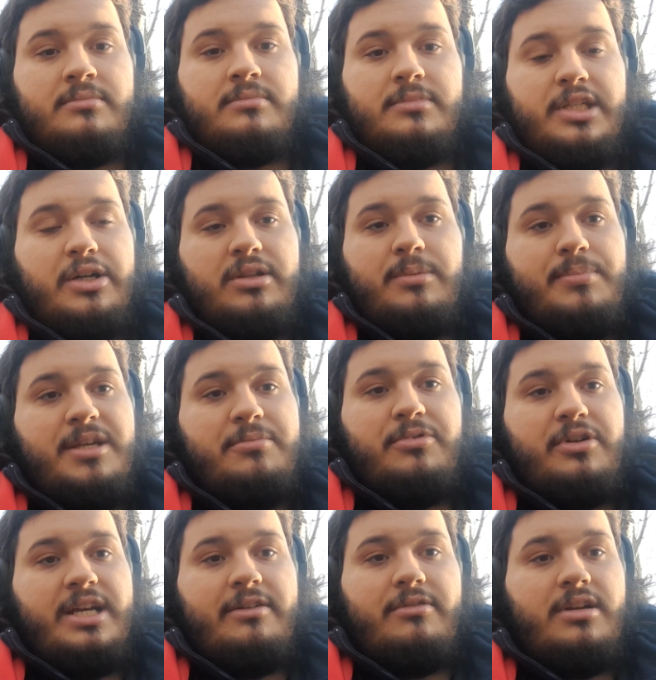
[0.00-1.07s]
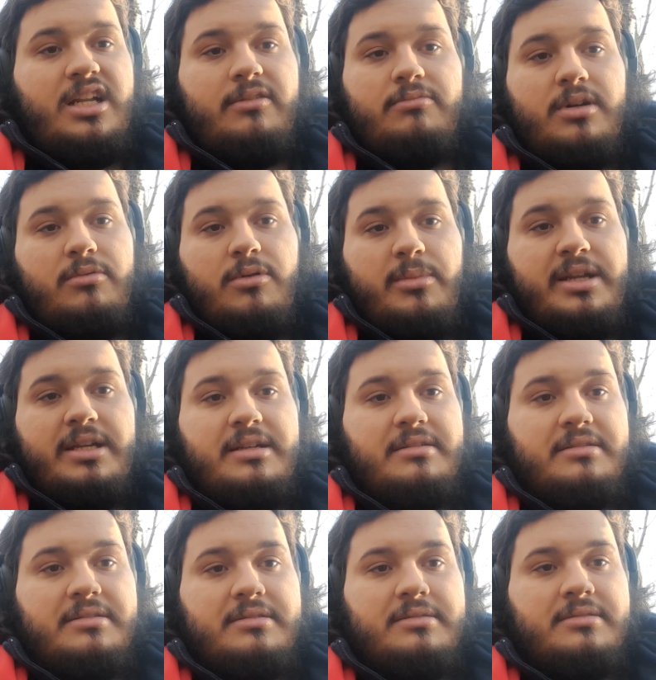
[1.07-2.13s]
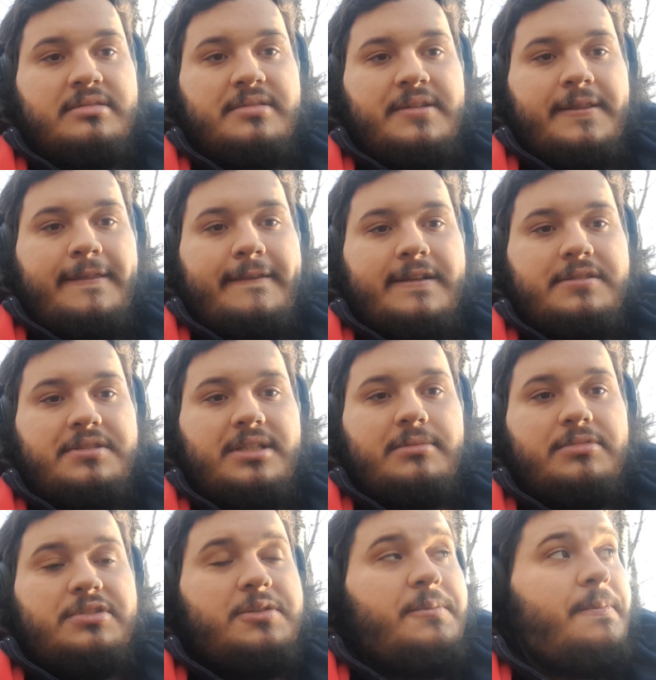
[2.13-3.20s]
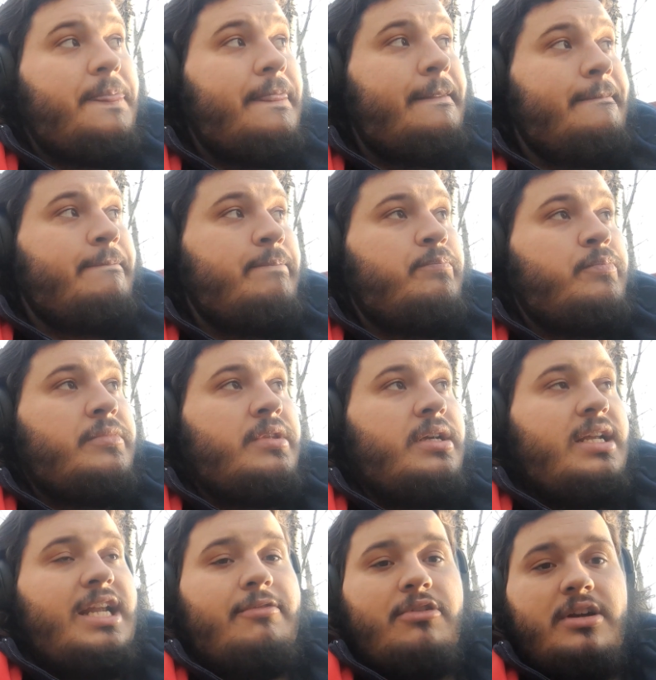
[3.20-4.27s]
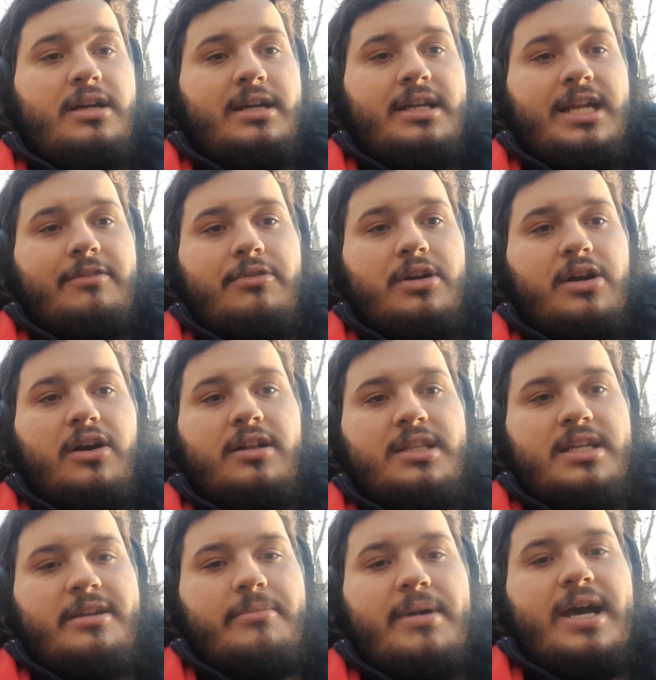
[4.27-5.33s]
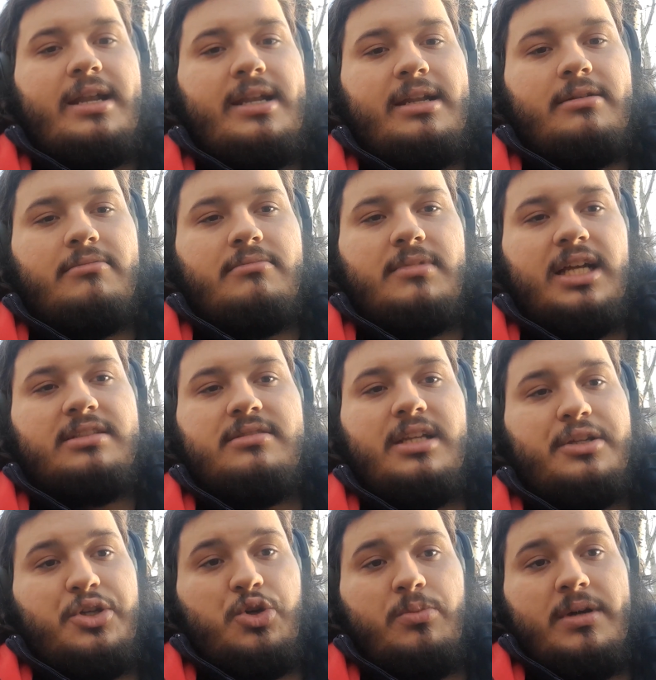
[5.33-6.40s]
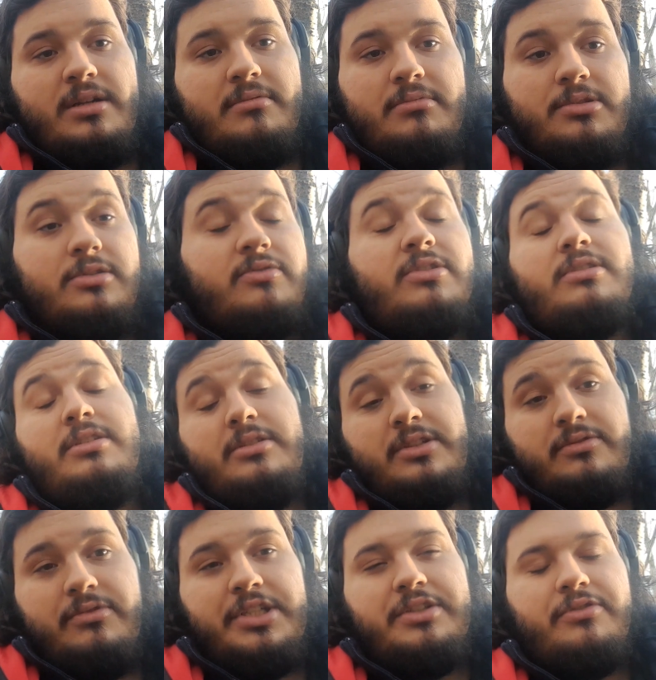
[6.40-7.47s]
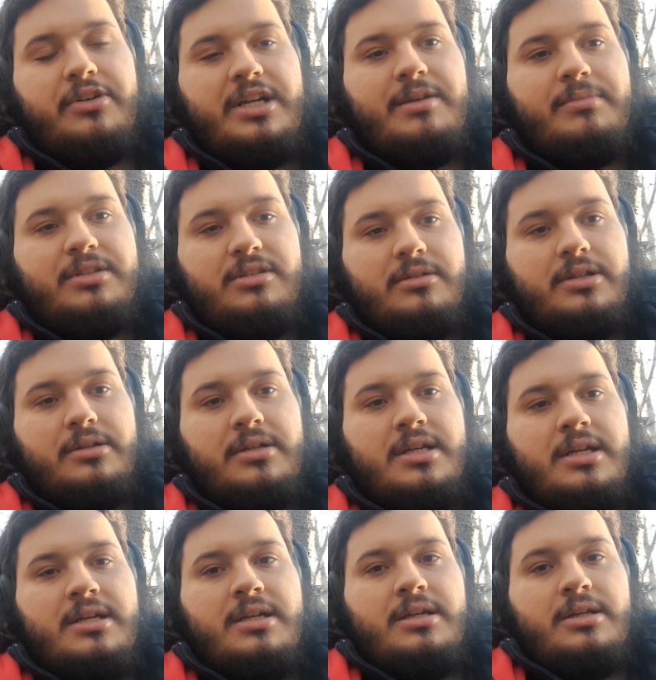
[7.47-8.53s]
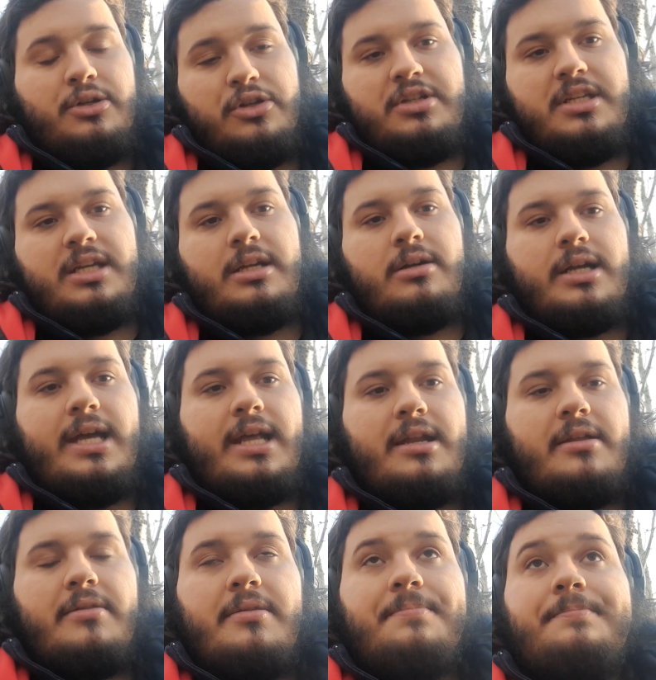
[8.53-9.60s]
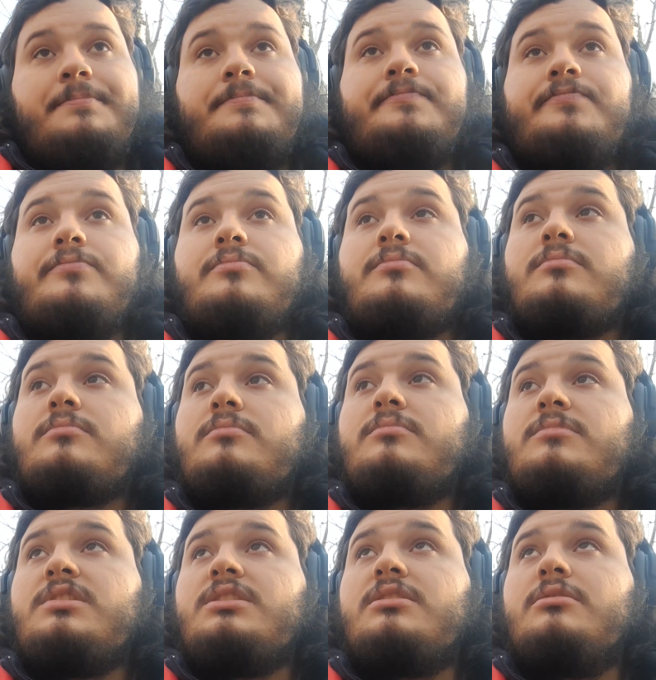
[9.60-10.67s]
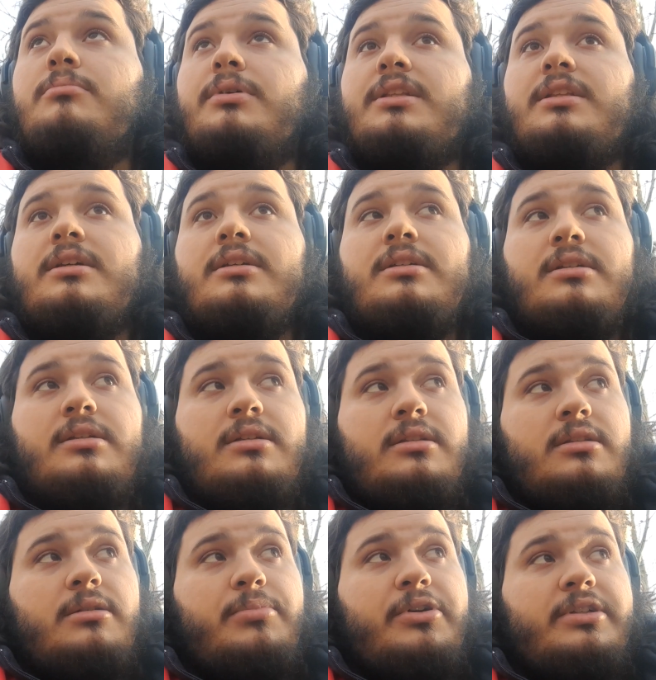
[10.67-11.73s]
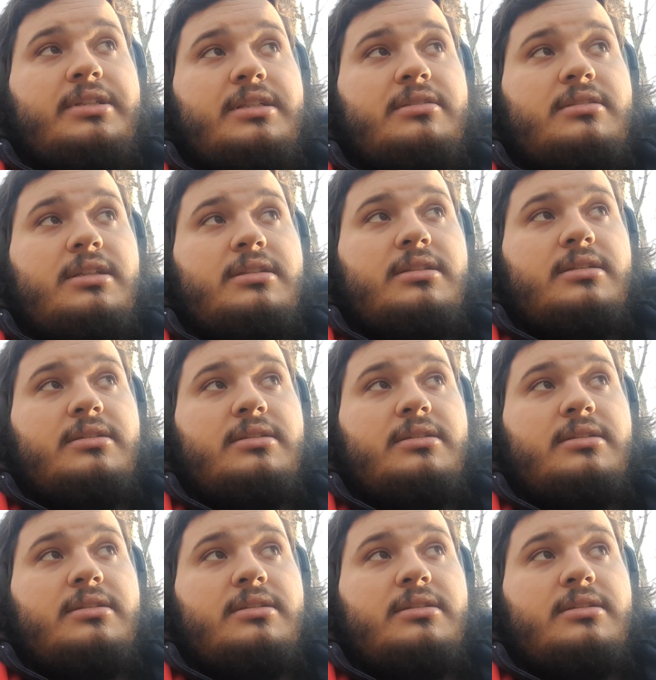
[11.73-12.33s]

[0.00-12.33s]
the only people he ever loved were women, it seems. He never called any man less than human, so which for him is a good thing again. But the point is that